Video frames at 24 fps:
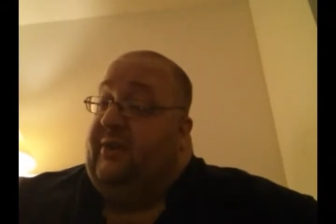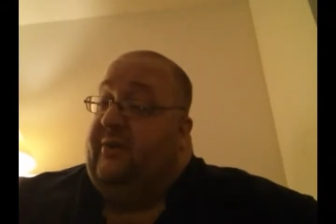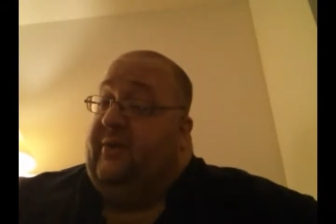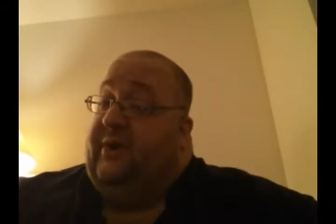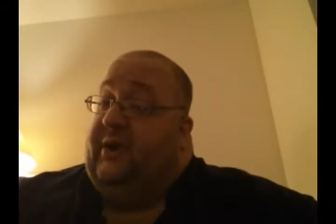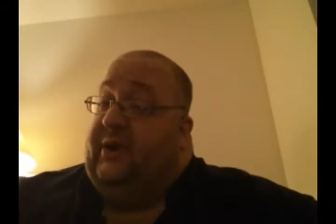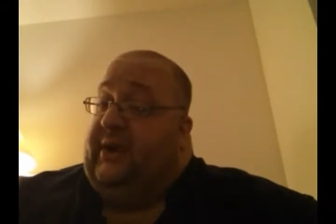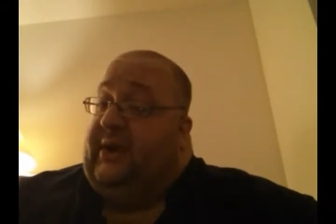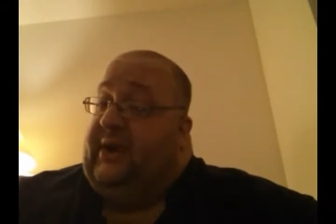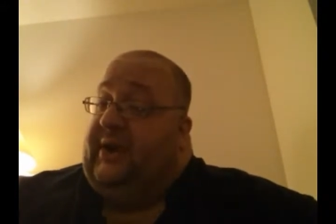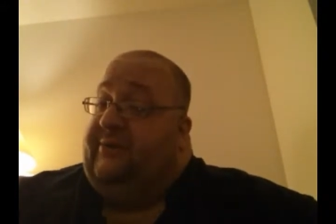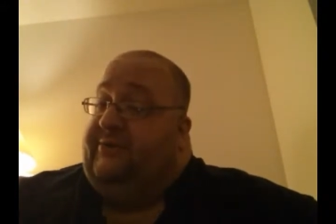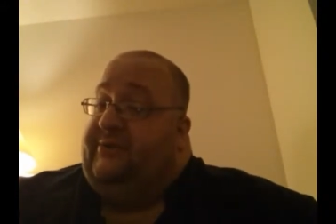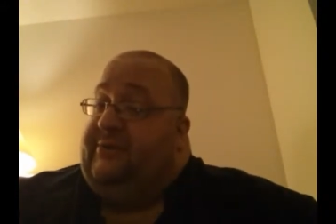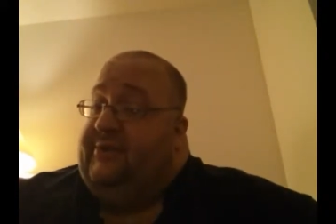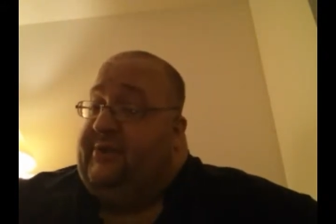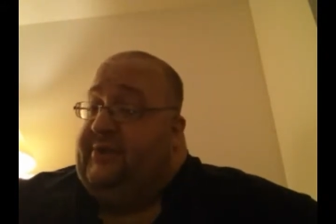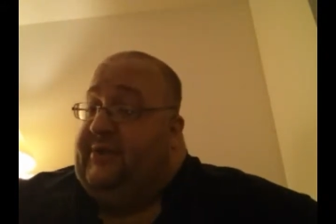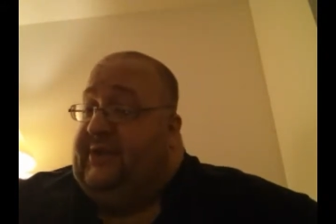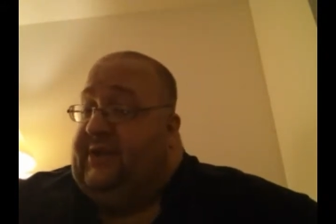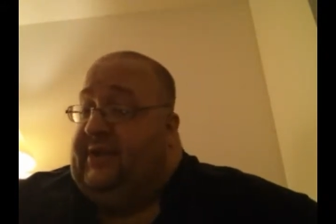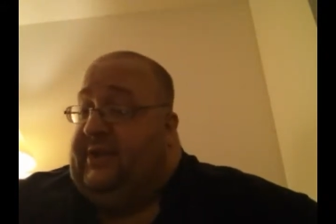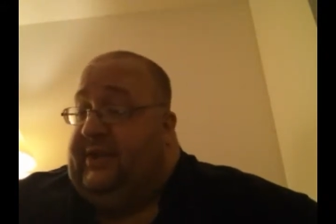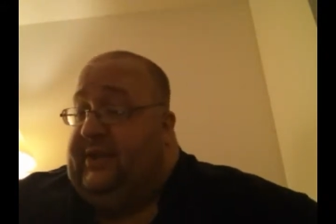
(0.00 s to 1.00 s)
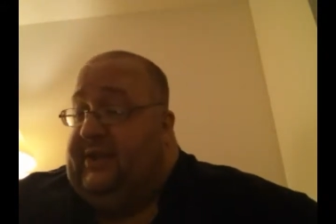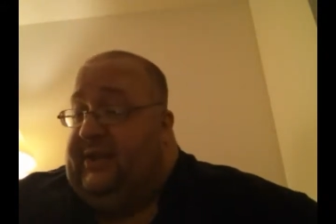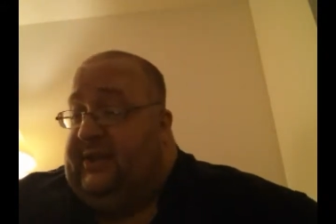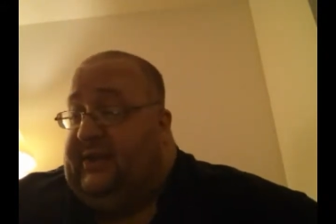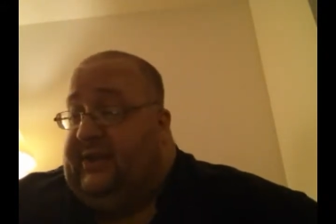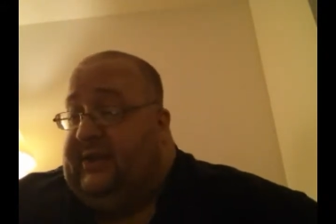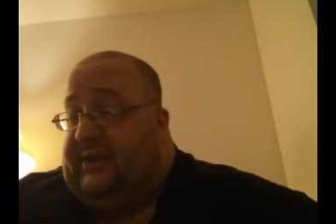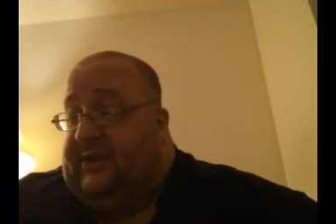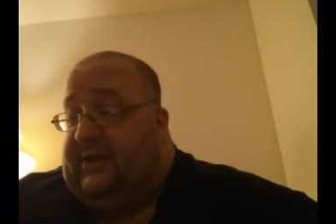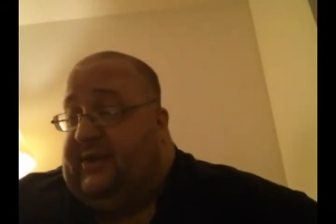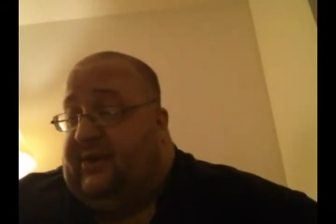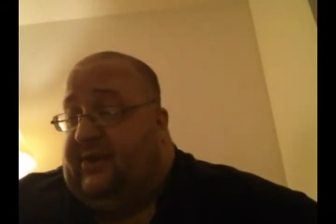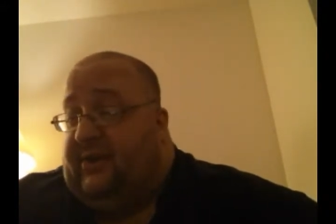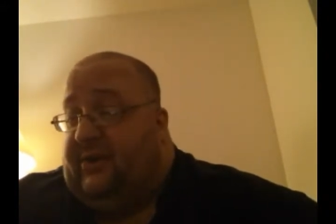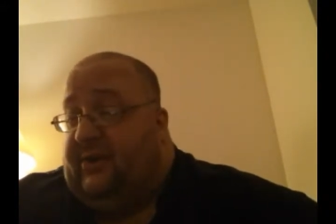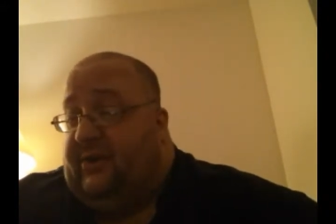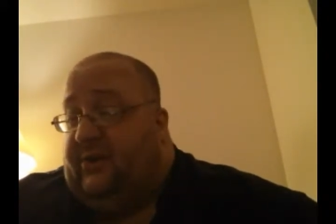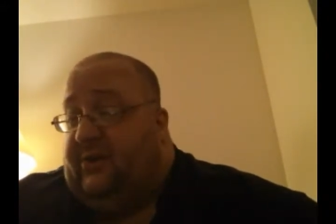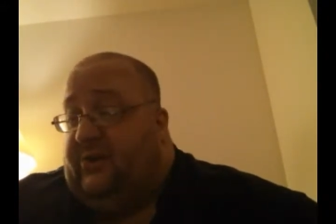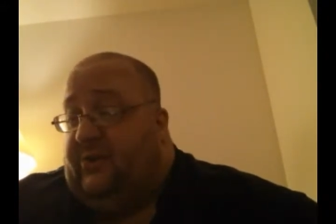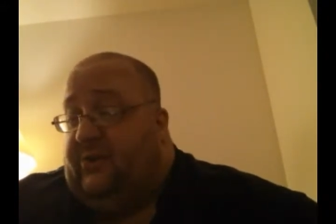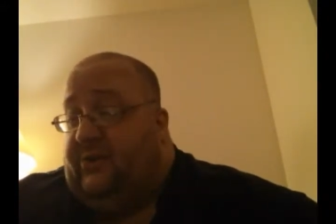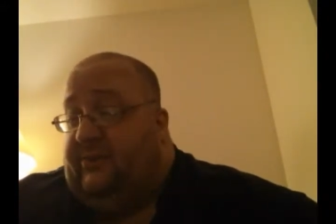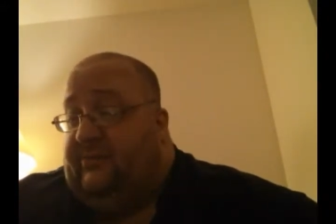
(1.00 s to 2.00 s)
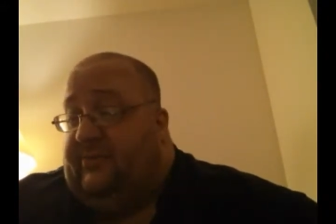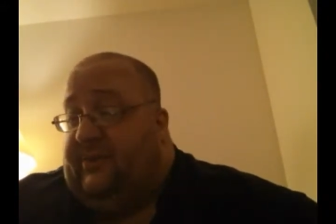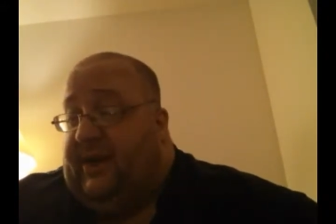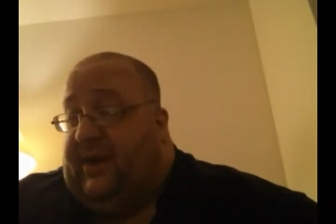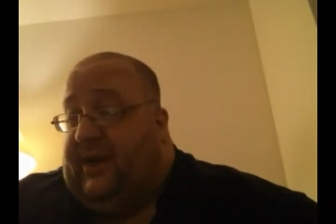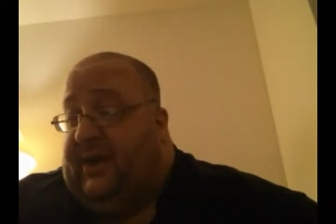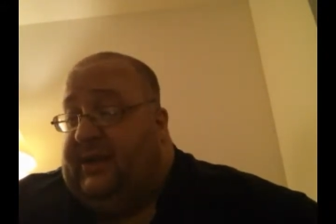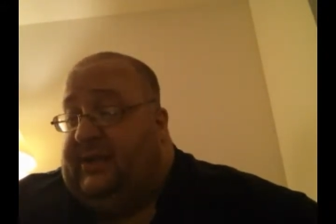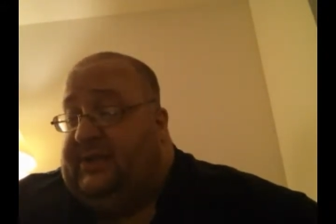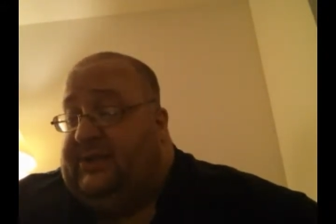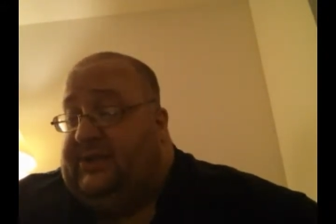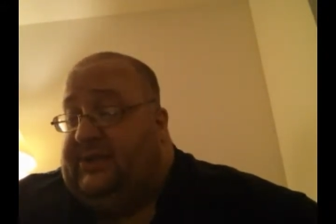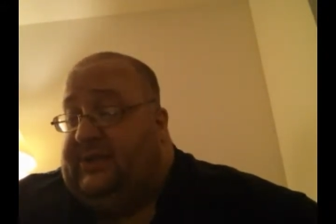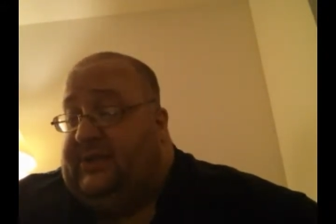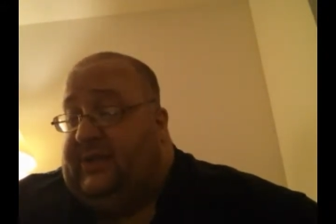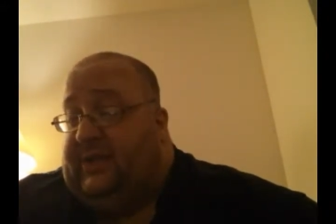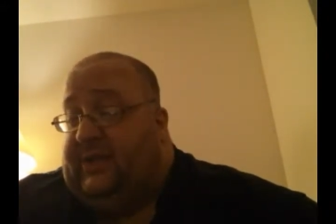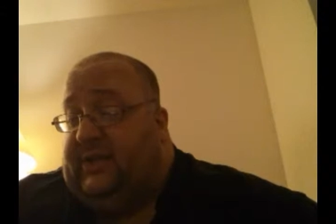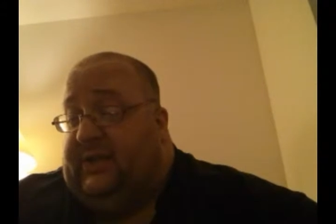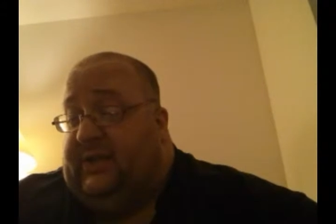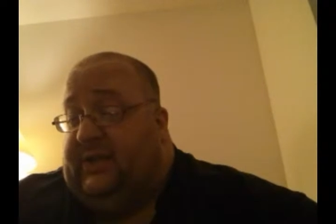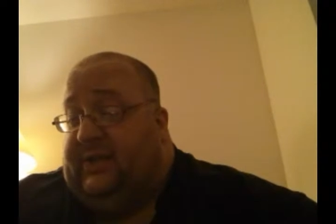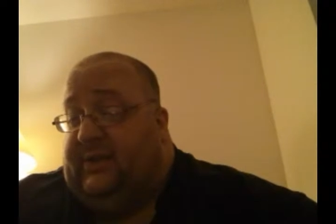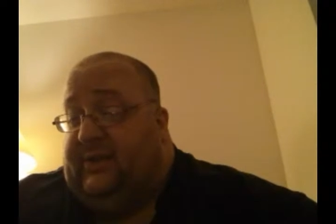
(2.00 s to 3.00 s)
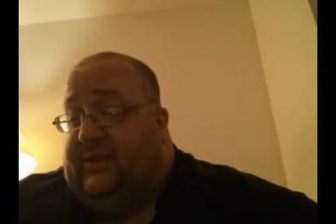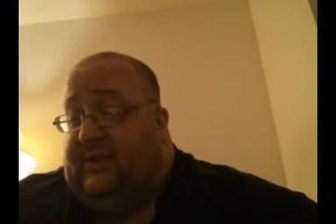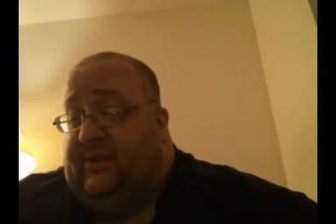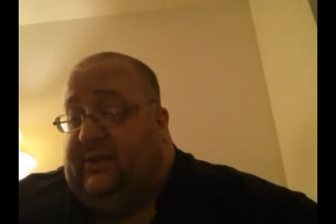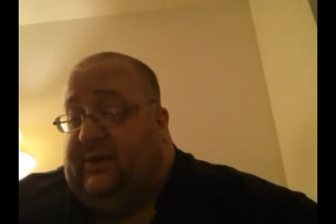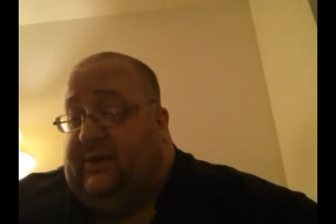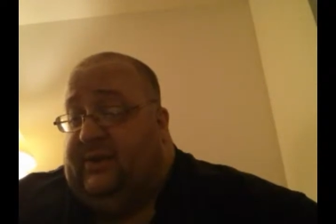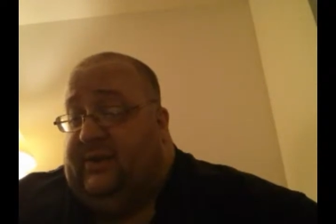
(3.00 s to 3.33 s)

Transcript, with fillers: Well, after the the hardcore match, the